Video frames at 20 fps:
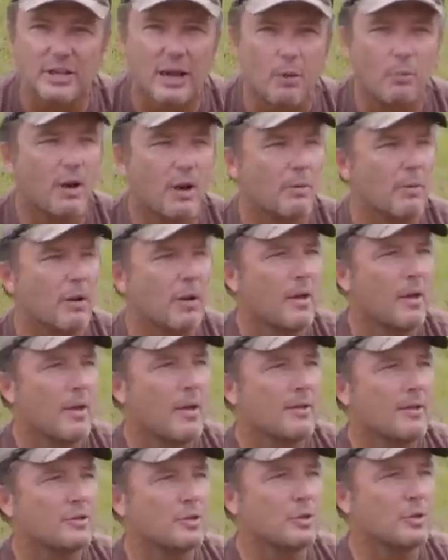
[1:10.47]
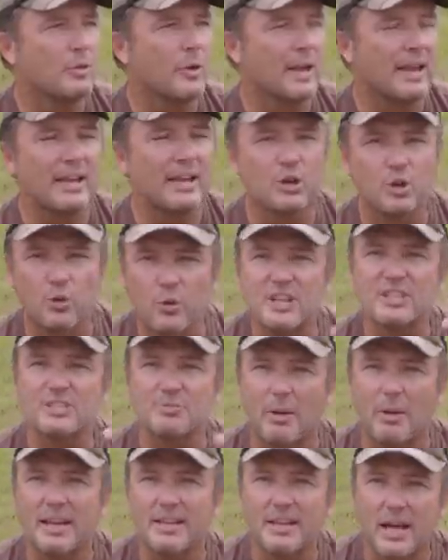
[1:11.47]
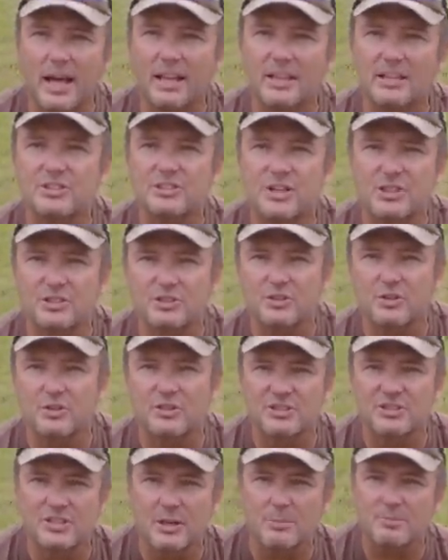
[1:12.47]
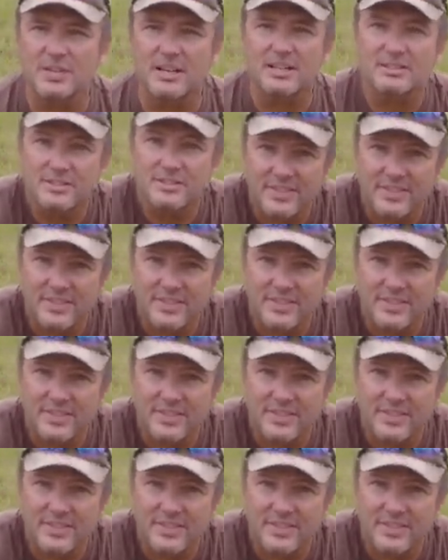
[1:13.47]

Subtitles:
I want to increase my knowledge on certain subjects.